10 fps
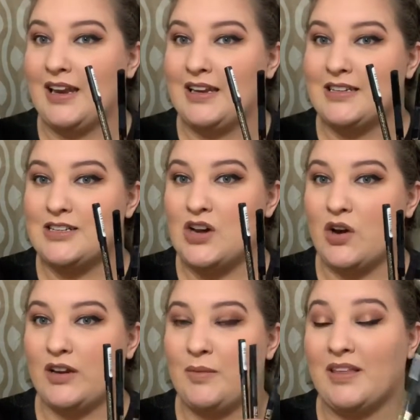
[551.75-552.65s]
get into
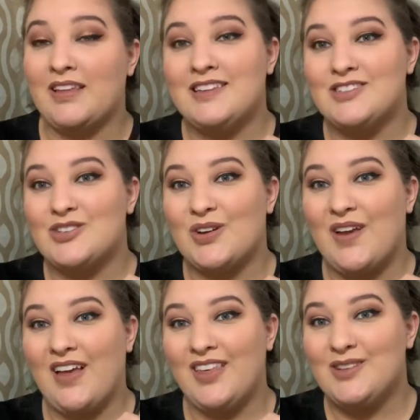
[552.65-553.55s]
talking about these and show
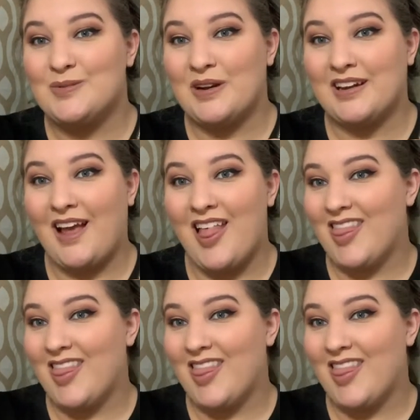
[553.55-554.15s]
you how these work.